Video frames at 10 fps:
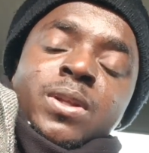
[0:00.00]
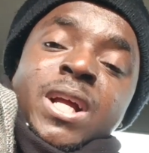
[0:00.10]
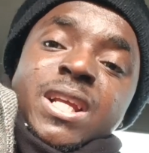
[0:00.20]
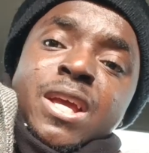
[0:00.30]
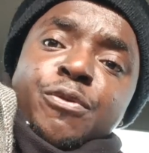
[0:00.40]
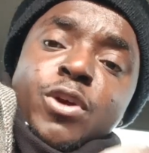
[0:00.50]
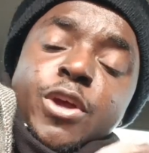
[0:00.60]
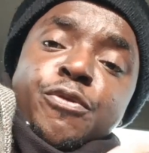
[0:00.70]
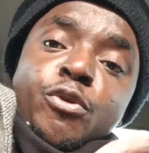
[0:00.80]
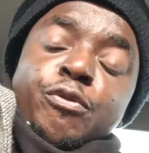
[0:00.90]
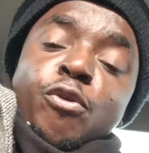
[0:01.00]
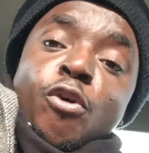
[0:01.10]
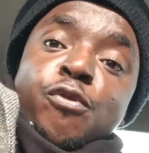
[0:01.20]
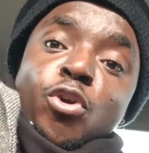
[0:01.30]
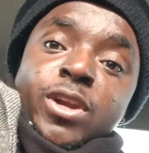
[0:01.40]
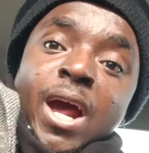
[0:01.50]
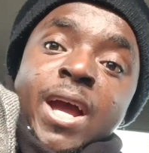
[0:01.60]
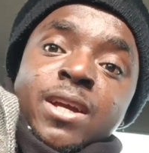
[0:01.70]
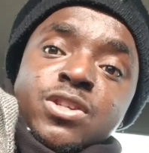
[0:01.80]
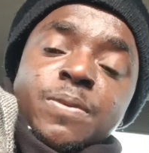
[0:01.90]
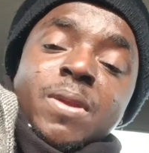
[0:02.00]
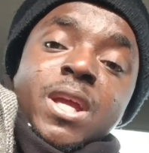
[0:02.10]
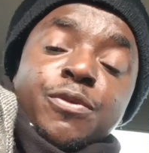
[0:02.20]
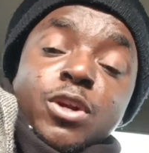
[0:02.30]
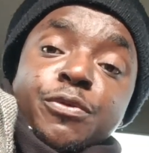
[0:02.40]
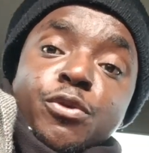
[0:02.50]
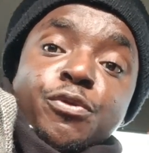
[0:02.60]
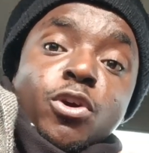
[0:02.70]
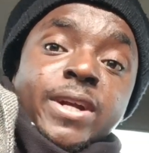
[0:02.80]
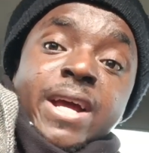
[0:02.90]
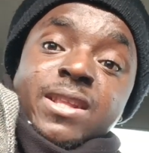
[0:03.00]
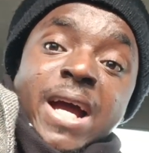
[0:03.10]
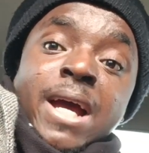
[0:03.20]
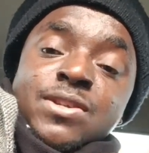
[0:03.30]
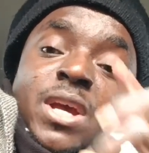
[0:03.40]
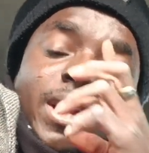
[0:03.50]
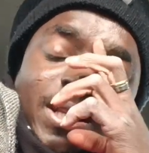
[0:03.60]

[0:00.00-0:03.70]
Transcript: that even if you fall four times, even if you fall ten times,